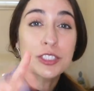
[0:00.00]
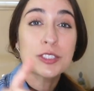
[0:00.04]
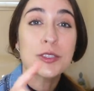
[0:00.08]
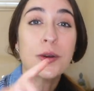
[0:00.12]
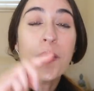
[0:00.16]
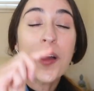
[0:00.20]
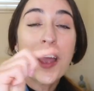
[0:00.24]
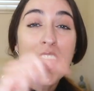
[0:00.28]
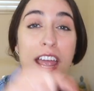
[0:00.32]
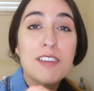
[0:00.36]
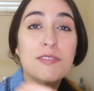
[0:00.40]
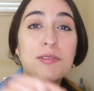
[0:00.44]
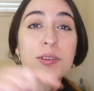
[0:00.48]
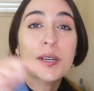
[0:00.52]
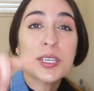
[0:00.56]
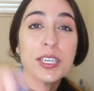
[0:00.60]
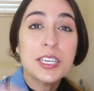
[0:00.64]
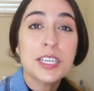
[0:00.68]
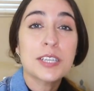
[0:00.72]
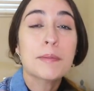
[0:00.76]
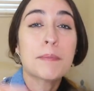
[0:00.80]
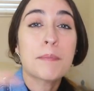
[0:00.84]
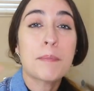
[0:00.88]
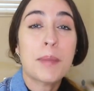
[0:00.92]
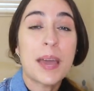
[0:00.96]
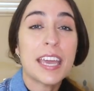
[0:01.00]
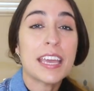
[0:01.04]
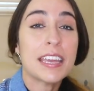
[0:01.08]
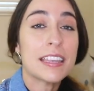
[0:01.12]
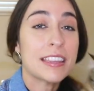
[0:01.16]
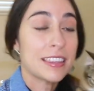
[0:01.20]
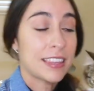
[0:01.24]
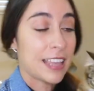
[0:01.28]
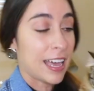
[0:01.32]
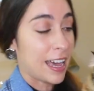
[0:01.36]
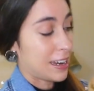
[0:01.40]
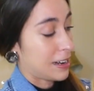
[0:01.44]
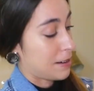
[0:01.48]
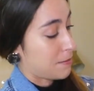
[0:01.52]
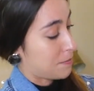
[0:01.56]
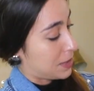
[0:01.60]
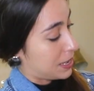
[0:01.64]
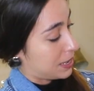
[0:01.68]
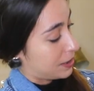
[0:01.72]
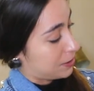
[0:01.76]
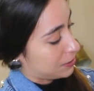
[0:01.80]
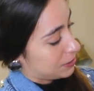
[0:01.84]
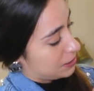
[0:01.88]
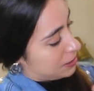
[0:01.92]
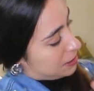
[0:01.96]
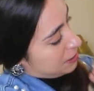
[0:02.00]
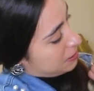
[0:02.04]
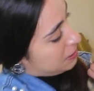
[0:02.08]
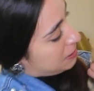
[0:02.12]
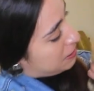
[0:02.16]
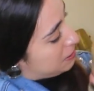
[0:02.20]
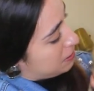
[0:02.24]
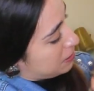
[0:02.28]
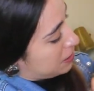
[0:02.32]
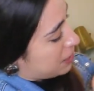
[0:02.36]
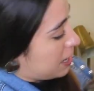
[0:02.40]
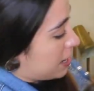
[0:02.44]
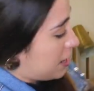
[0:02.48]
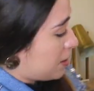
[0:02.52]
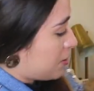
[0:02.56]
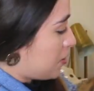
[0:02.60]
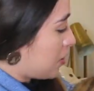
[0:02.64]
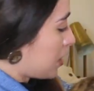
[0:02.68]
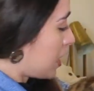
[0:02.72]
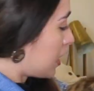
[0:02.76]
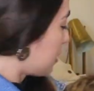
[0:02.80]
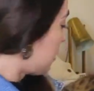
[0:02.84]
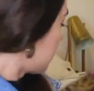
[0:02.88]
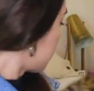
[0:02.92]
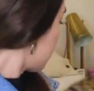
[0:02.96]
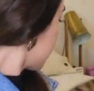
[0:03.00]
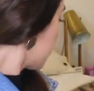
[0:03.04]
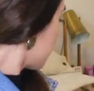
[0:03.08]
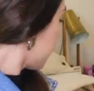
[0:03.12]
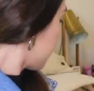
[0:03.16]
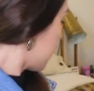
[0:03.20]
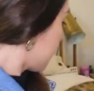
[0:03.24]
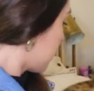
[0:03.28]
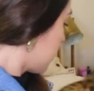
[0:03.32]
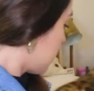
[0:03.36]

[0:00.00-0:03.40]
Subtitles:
so every year paying that amount. Okay, you had enough?